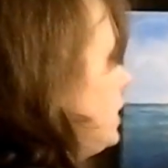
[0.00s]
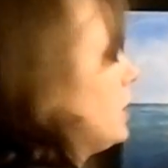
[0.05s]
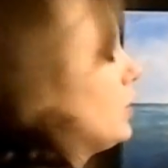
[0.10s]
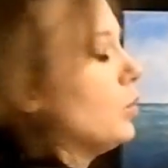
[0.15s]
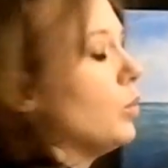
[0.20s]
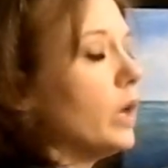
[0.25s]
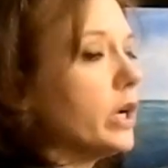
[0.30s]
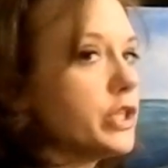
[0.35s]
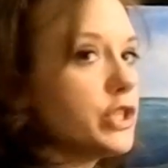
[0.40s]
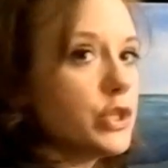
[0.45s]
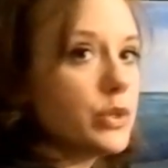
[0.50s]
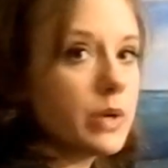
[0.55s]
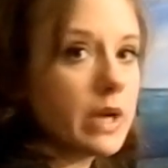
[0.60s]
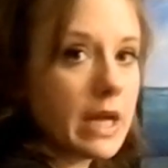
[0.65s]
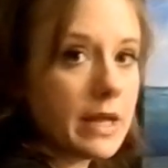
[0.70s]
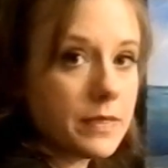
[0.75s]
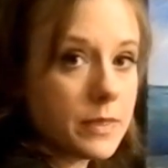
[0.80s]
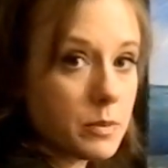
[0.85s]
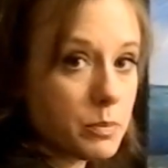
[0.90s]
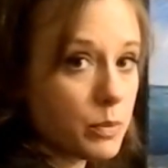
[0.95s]
And once you
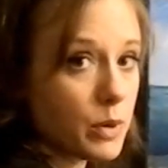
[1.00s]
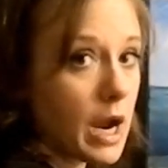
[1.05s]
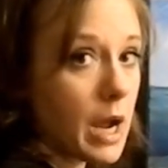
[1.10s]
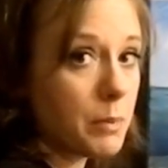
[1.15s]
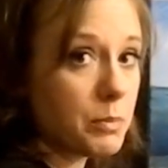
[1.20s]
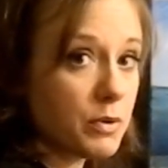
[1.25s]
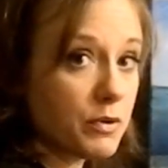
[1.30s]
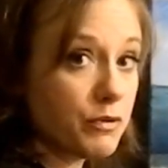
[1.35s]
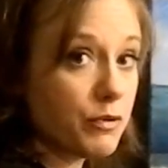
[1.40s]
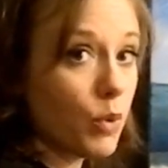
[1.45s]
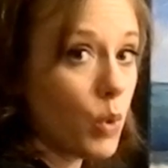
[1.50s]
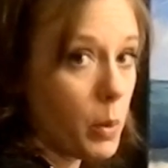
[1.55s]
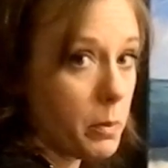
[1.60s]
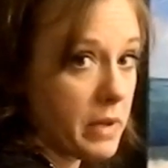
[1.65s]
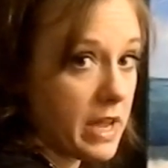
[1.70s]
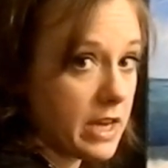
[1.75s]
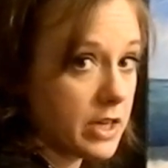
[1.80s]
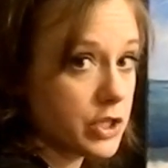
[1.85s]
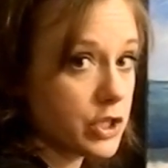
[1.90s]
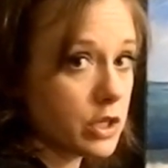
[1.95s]
get the proper
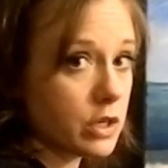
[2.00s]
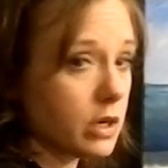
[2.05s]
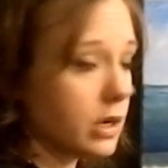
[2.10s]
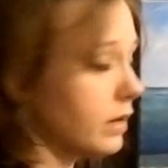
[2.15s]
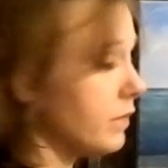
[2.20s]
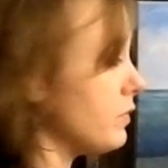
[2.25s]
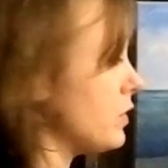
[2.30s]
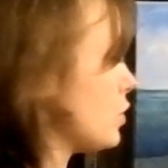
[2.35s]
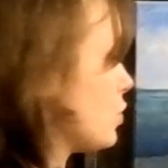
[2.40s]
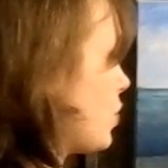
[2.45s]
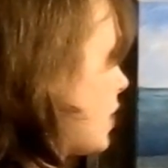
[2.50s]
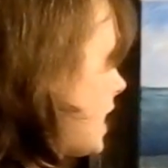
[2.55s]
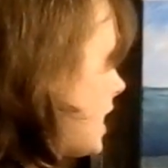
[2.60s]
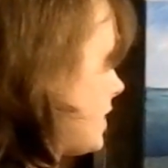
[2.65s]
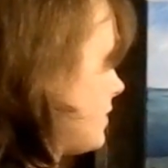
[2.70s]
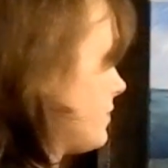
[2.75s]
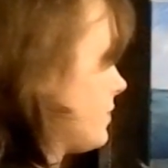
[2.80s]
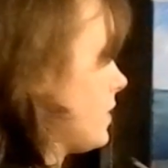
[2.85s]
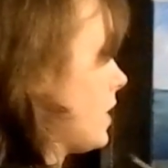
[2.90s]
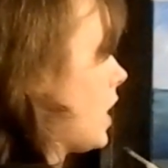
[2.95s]
formation of the
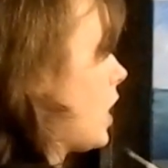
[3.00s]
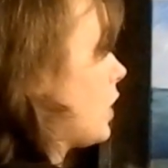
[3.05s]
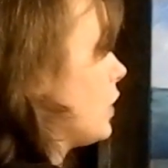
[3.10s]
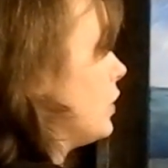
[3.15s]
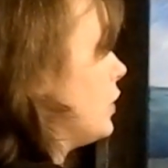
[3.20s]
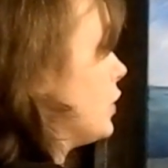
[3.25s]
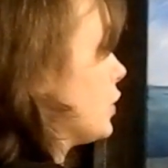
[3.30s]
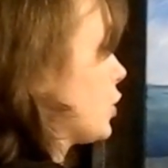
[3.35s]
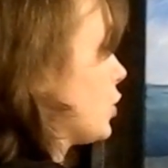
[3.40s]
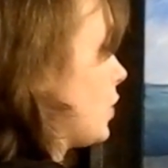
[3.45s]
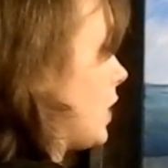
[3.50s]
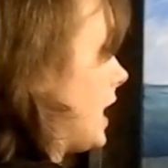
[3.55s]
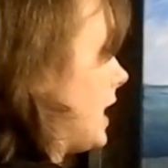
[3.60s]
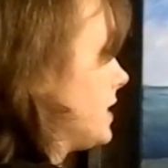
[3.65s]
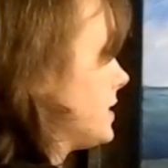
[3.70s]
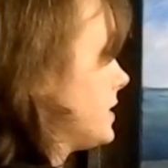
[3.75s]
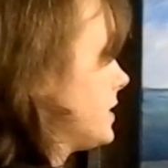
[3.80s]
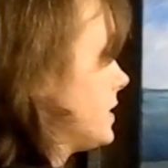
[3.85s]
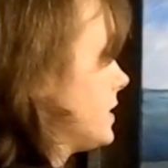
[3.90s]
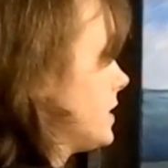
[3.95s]
wave, the
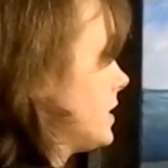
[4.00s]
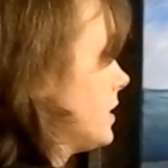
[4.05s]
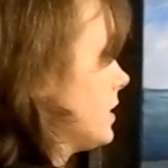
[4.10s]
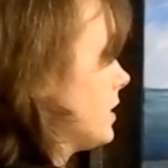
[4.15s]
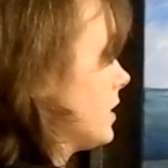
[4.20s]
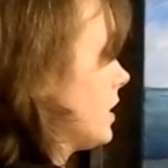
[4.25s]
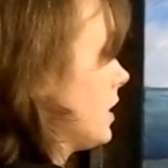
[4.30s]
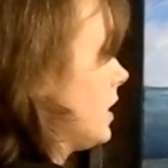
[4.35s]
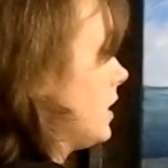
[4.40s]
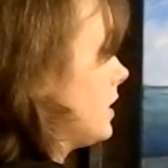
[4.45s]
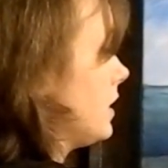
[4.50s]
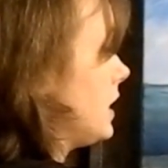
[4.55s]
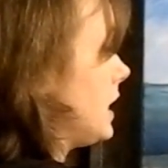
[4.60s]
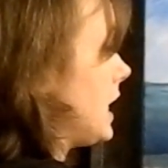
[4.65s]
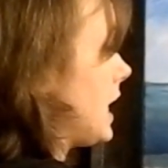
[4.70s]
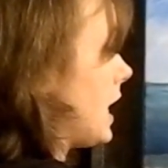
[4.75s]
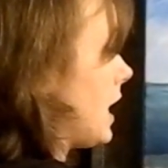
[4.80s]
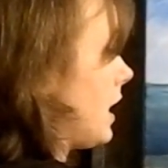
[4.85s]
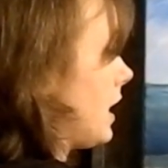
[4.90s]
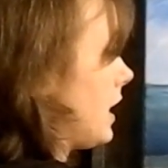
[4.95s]
crest,
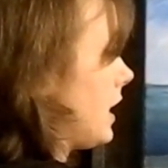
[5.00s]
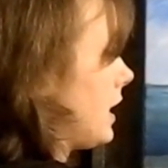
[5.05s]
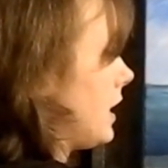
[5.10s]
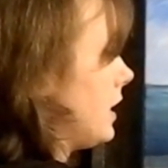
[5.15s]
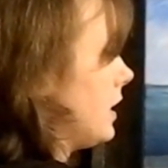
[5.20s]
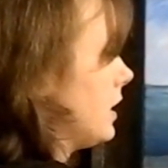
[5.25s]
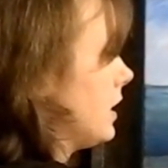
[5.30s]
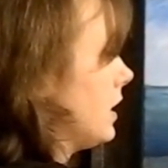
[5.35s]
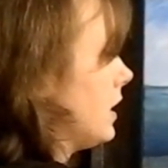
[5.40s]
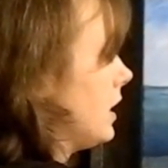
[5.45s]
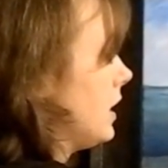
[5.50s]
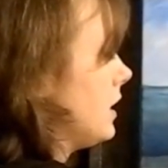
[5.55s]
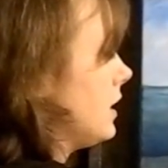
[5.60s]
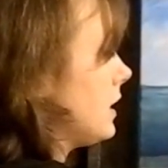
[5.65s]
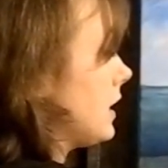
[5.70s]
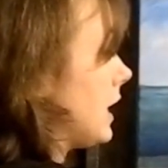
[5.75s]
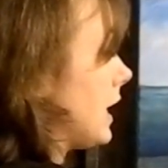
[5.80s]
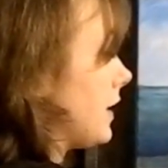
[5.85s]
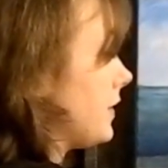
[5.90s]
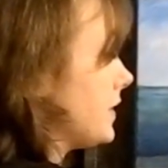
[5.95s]
the eye,
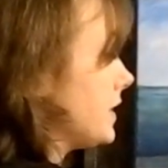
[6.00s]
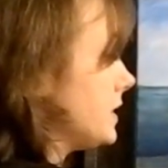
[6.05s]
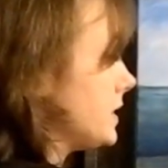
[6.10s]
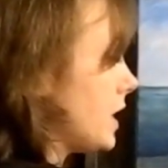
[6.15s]
and the